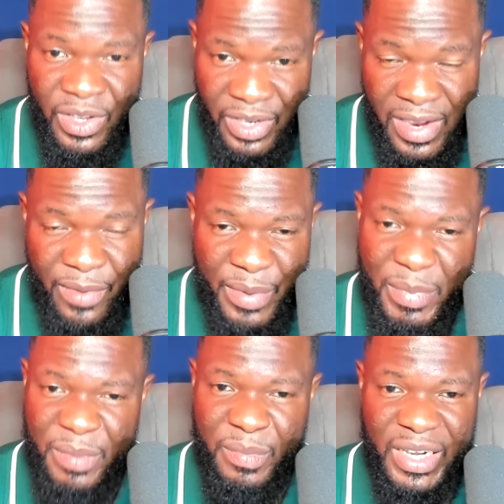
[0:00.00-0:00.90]
And
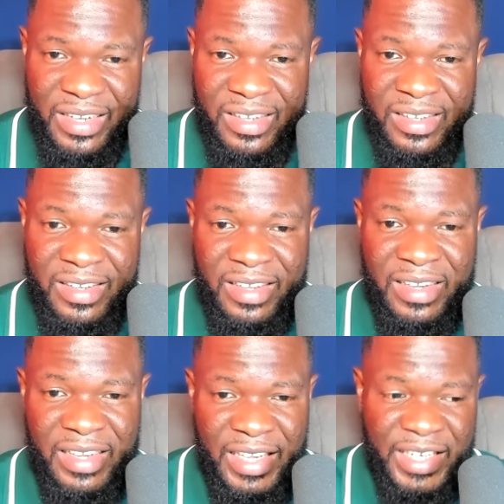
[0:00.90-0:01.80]
remember,
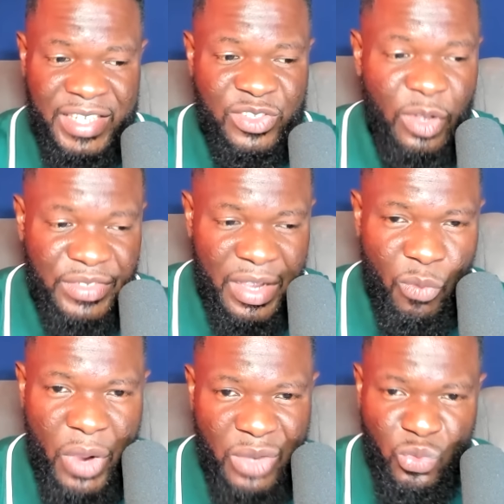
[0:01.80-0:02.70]
it is not a
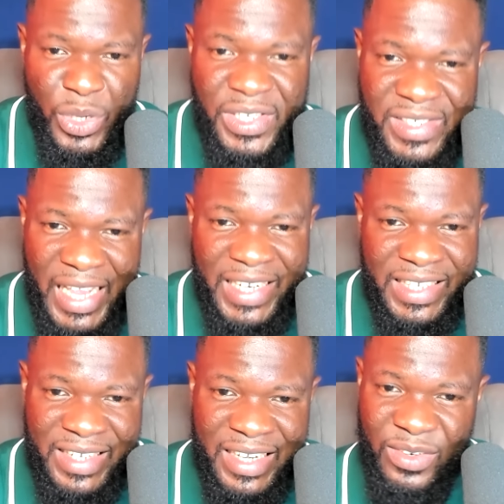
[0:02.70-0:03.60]
one way
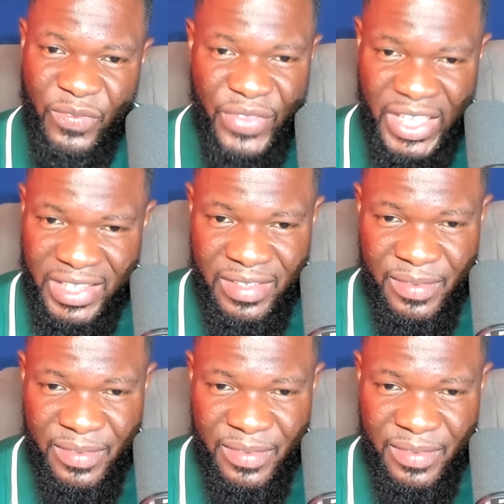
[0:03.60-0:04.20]
sided kind of thing.